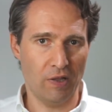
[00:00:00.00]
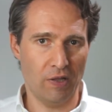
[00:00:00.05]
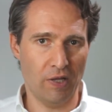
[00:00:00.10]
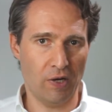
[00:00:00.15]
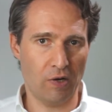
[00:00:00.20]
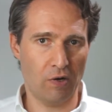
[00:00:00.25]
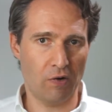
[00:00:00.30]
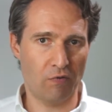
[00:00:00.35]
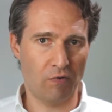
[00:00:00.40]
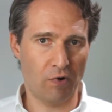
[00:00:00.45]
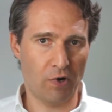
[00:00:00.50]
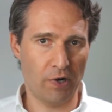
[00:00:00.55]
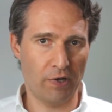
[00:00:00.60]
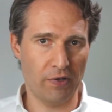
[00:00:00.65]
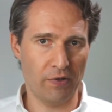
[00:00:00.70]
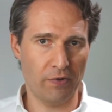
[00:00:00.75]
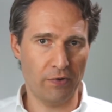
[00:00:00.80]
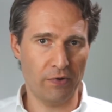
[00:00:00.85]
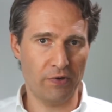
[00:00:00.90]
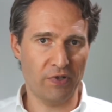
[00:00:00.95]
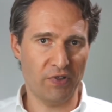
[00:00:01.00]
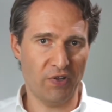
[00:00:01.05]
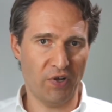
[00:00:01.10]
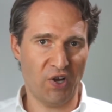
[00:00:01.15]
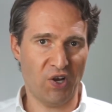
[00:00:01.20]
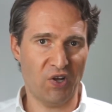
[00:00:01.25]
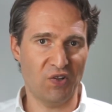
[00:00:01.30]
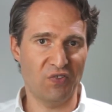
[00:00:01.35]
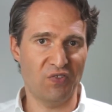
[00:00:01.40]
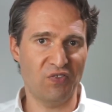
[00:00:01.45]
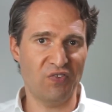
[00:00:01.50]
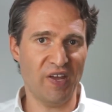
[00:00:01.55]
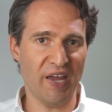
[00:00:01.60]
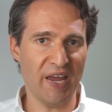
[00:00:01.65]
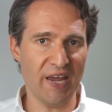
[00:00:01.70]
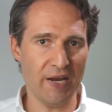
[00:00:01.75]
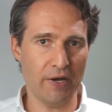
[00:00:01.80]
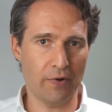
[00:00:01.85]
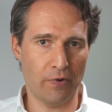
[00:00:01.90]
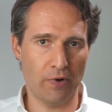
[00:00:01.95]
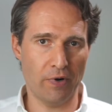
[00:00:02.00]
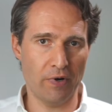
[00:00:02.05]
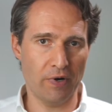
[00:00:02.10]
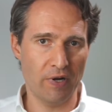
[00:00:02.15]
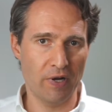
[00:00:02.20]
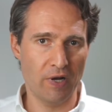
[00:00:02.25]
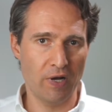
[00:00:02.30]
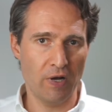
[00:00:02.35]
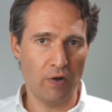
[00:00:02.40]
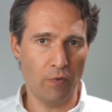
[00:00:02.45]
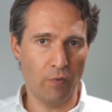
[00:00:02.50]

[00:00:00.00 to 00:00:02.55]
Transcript: They are rather the container